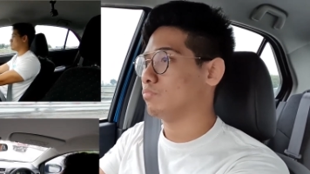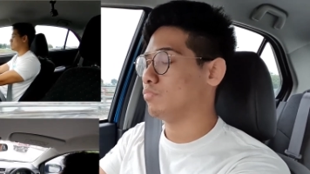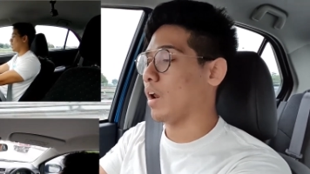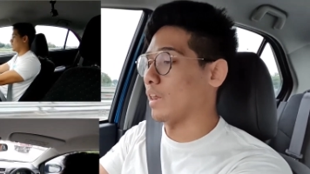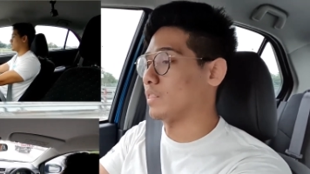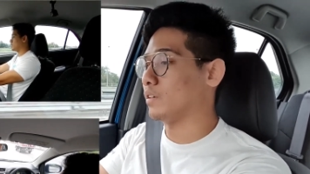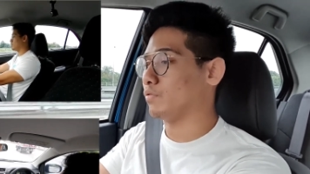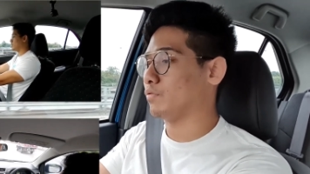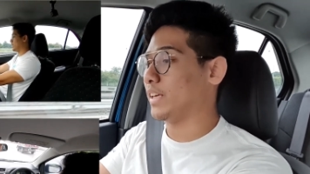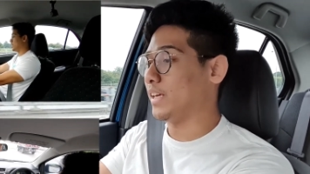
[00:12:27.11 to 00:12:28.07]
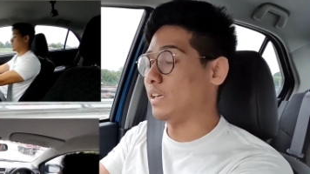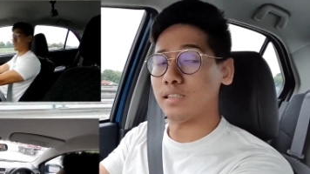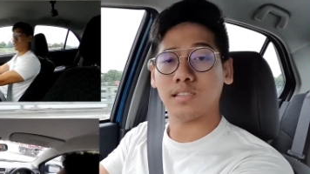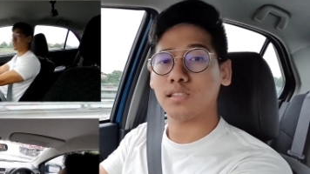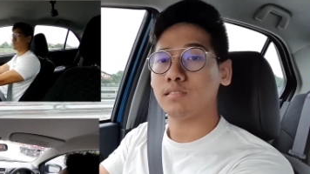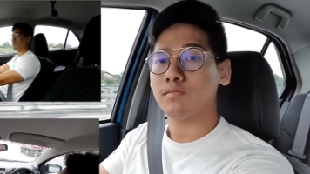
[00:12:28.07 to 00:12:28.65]
relative
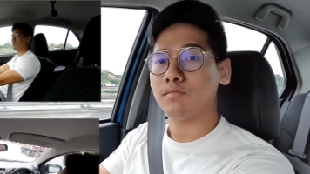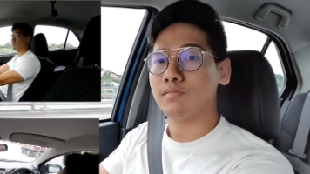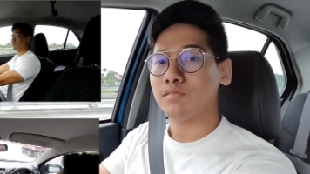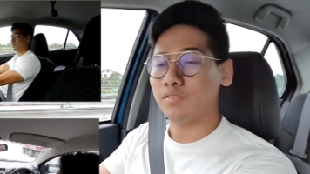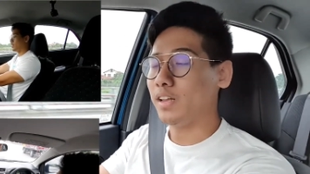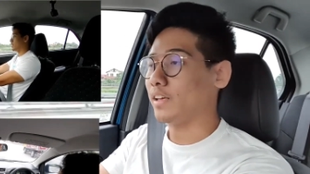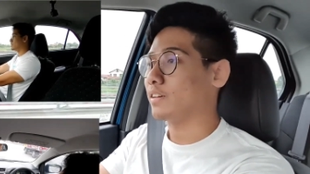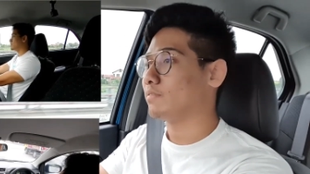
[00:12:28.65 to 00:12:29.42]
ease. Really.